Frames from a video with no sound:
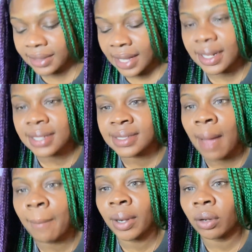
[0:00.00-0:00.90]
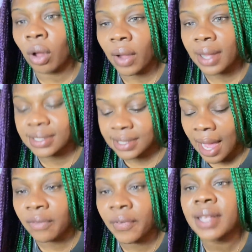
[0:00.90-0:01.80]
does not belong
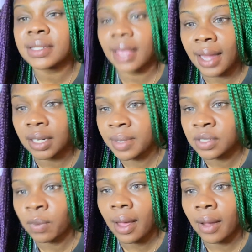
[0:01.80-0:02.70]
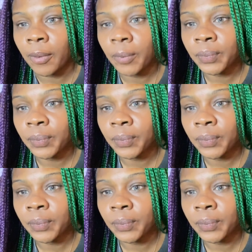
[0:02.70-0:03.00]
inside of his kingdom as well.